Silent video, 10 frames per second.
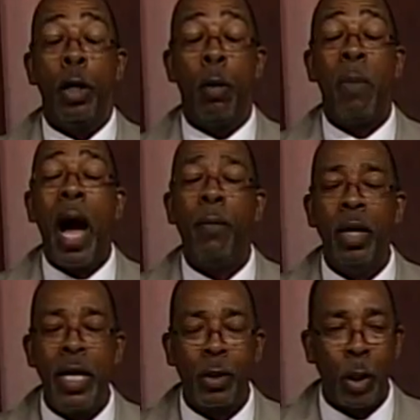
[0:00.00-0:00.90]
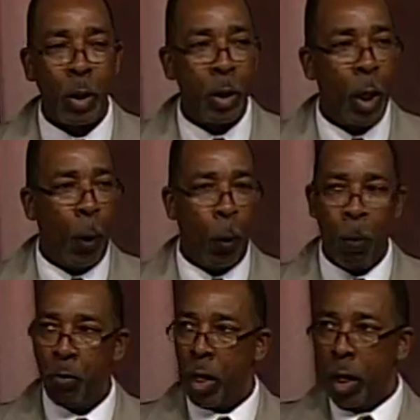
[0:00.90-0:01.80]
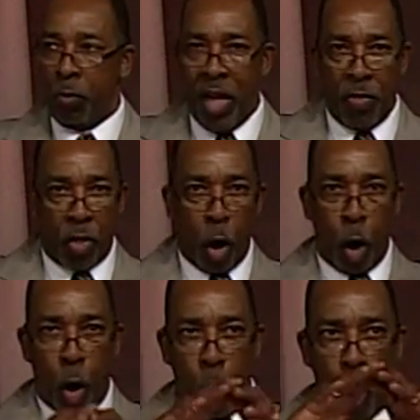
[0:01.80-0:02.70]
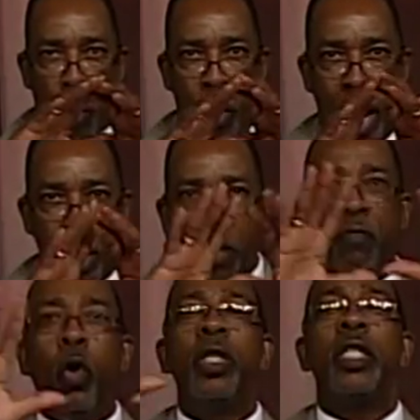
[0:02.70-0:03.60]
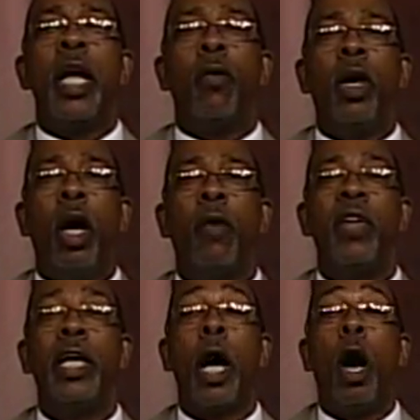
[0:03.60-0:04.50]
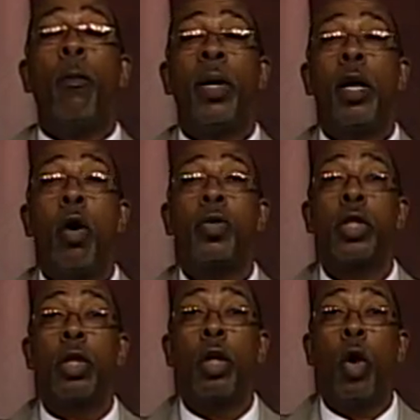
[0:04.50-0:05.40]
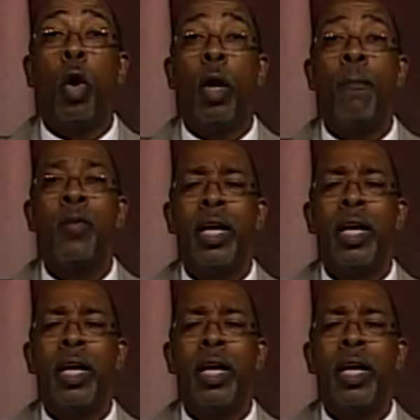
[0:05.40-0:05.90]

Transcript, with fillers: The Bible lets us know that the earth and the fullness thereof, it all belongs to the Lord.